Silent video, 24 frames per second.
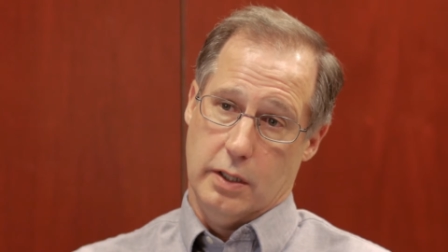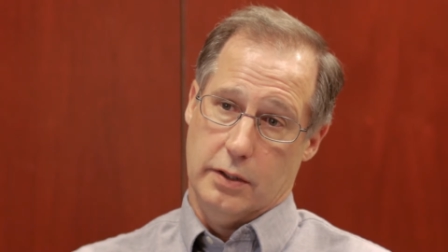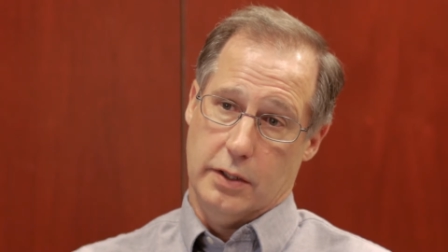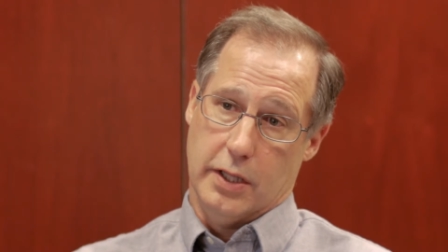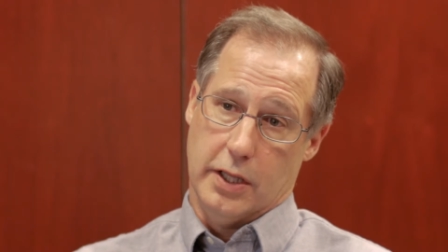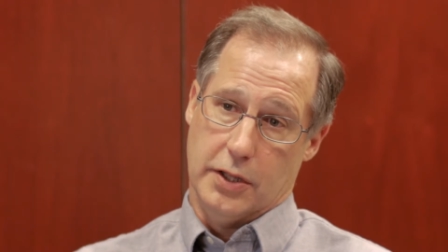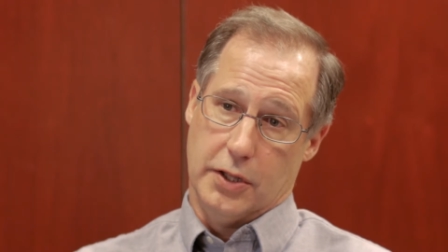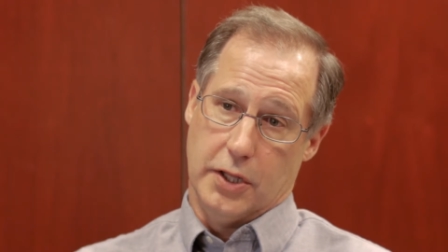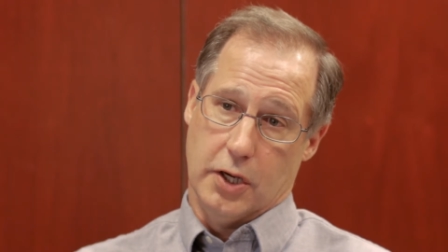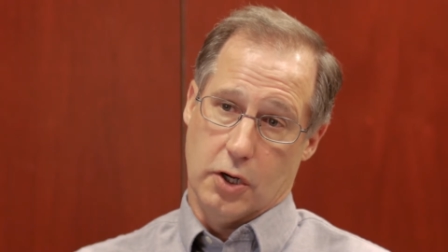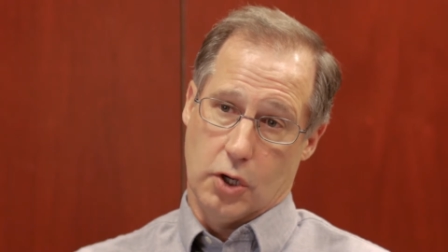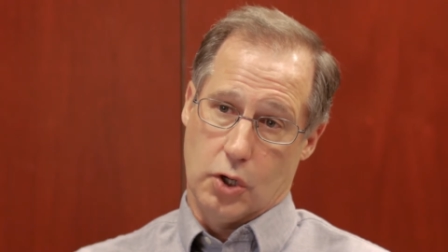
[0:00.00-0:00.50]

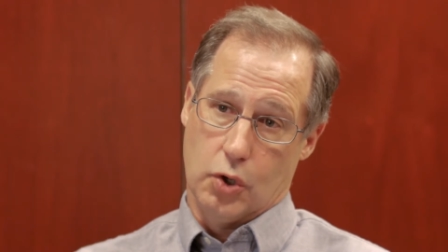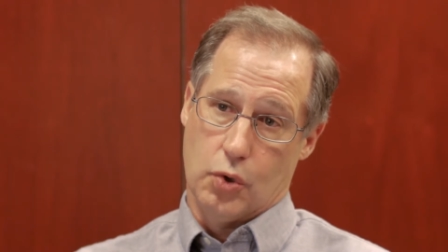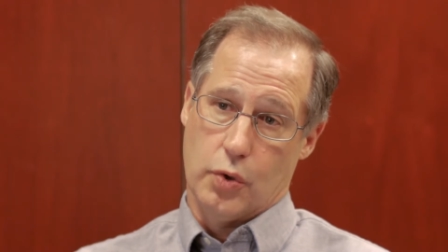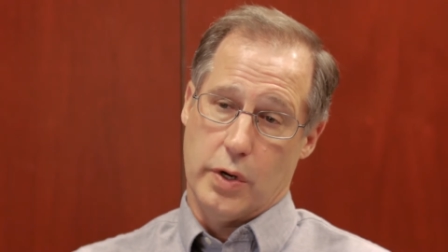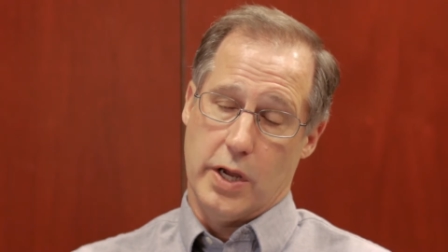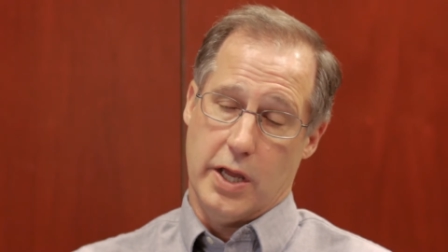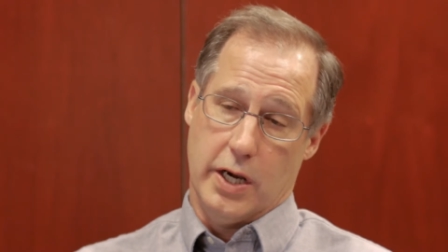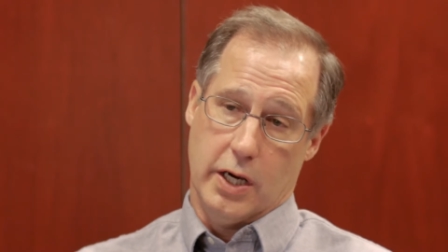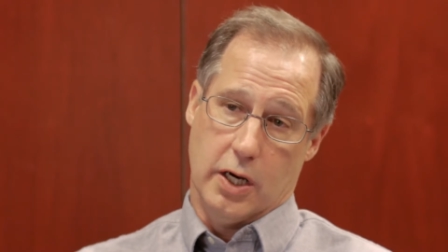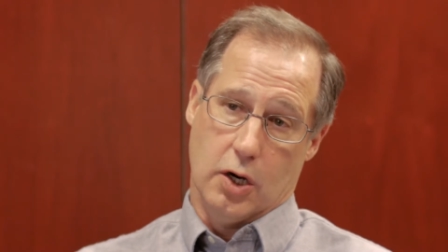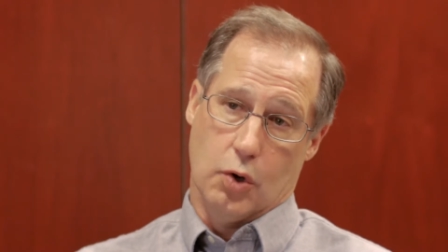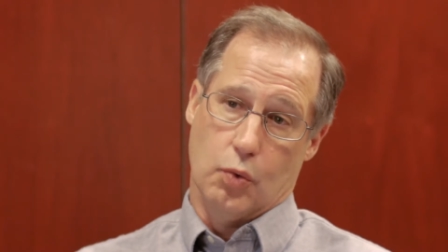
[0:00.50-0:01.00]
that they're
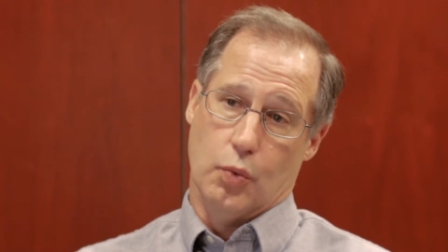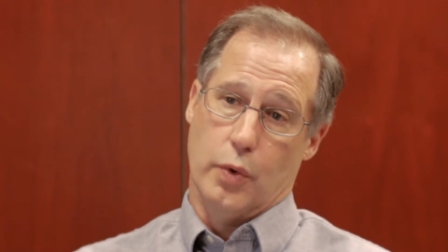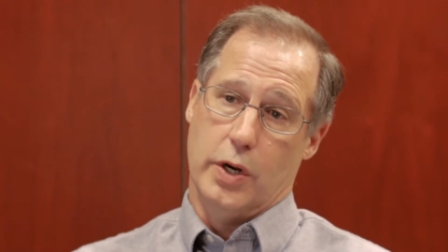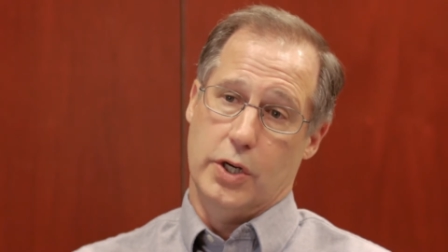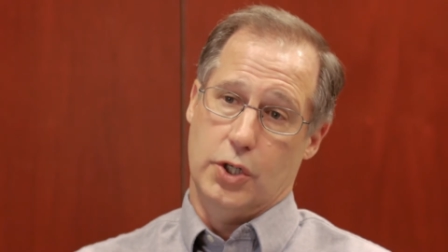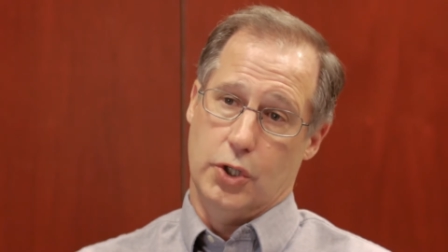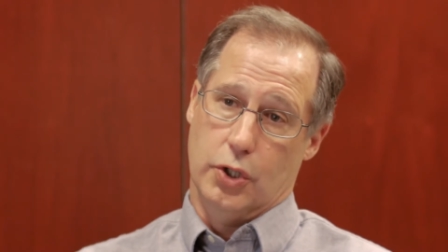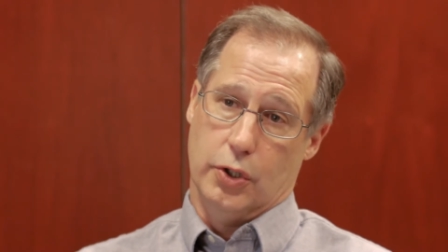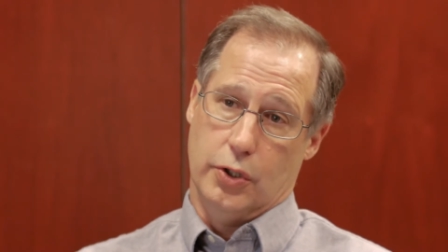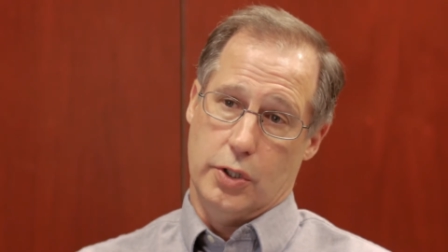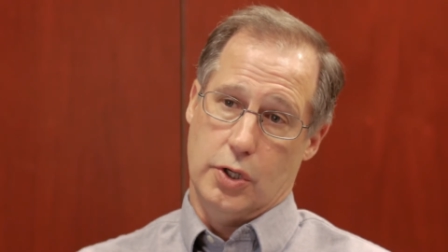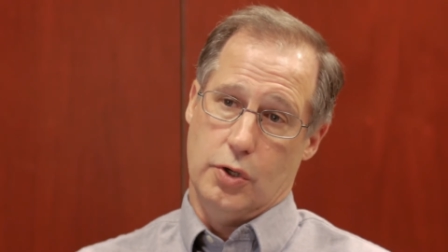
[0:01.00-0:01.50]
creating
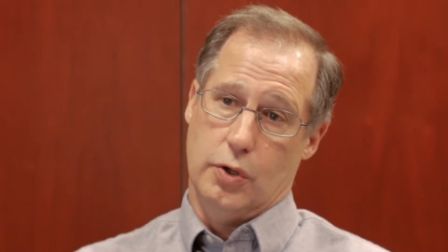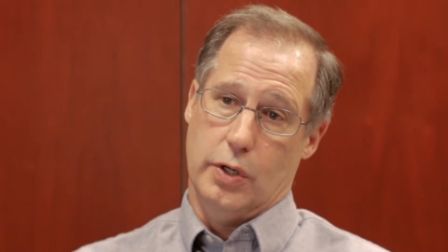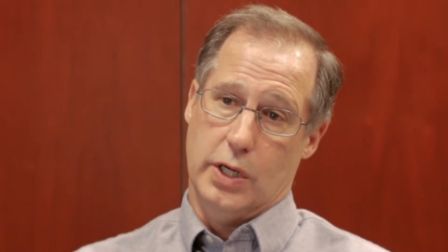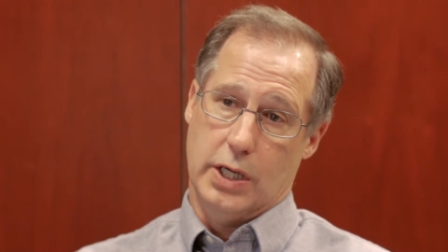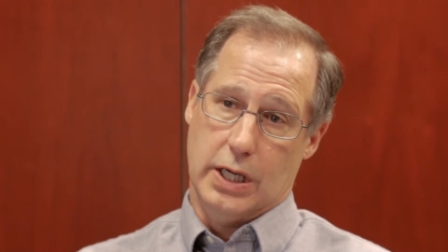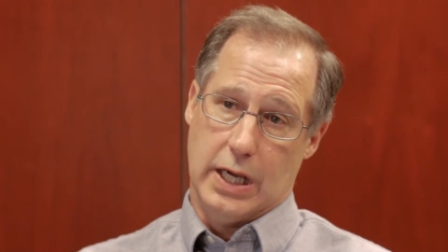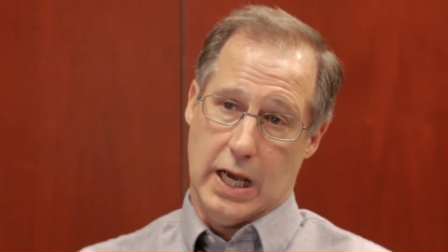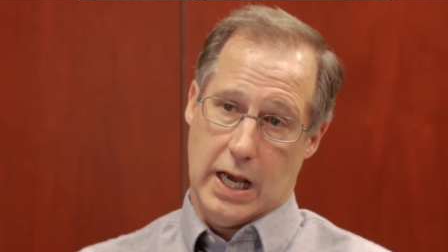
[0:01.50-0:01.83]
original, unique